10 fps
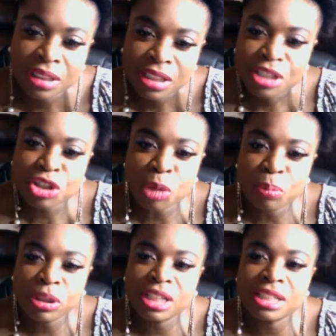So
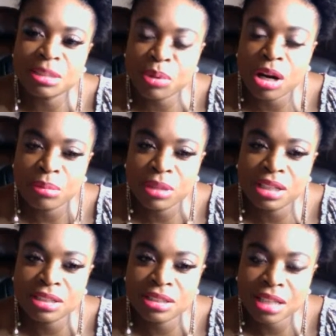police
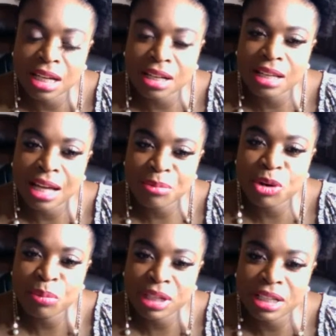departments got a lot
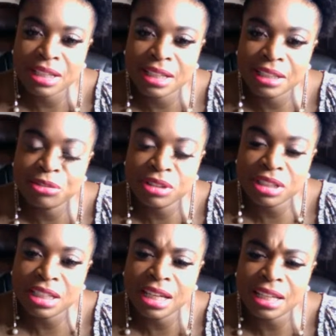more money than they
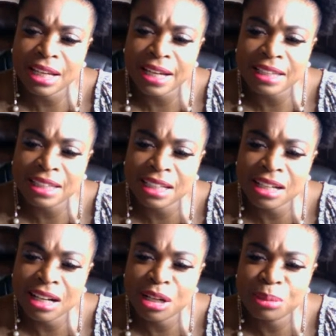really need. Like I think
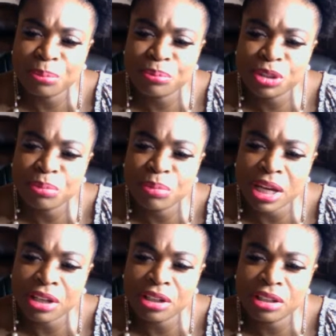the
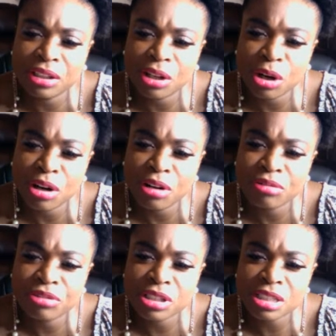mayor
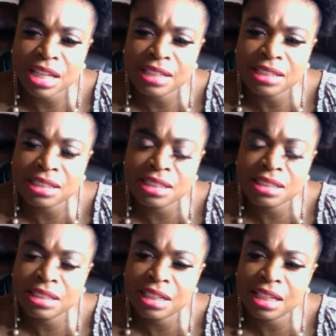of Los Angeles,
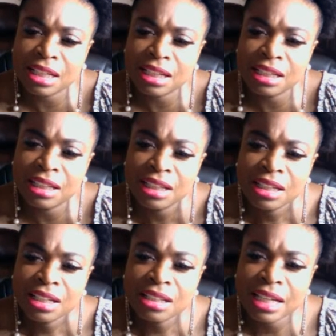did he
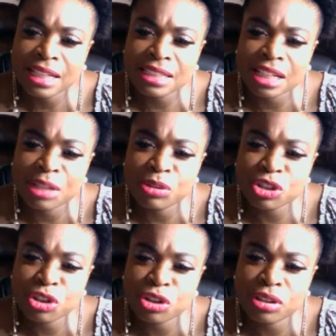said he was
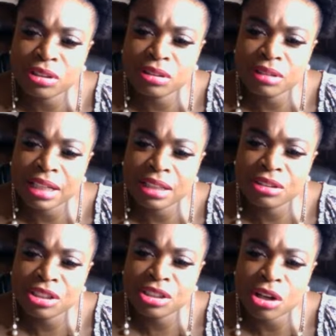gonna
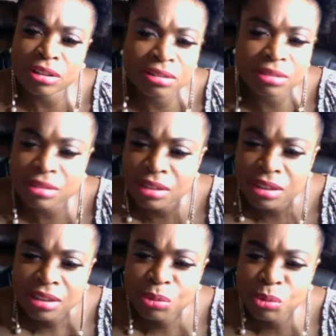deduct
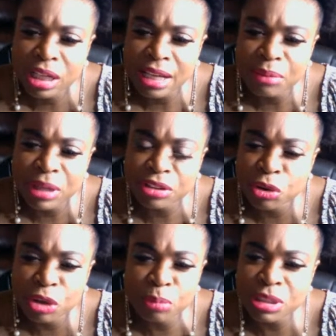by
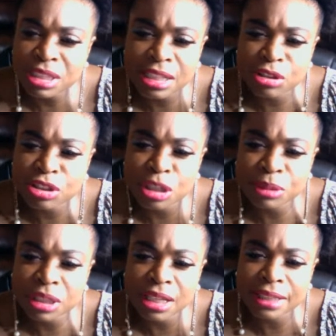30% or
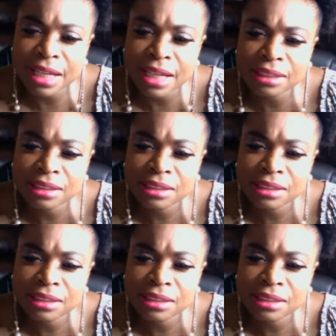something like that?